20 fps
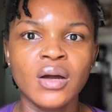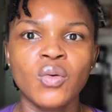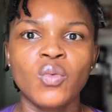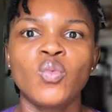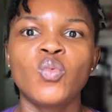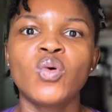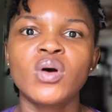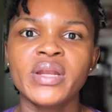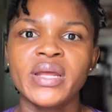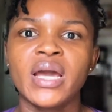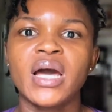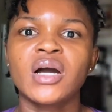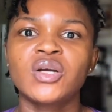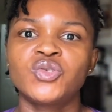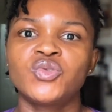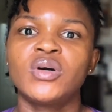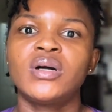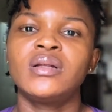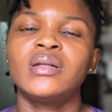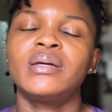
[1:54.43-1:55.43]
what the
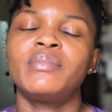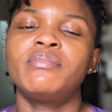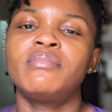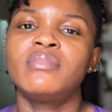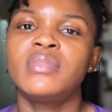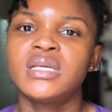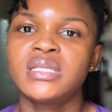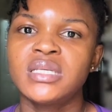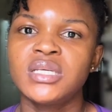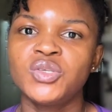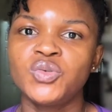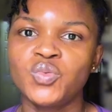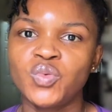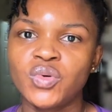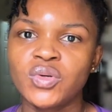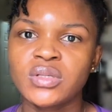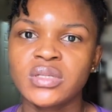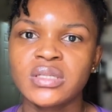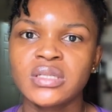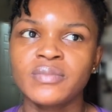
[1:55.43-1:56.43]
actual message
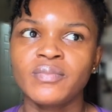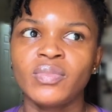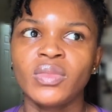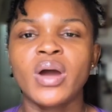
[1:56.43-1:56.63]
was.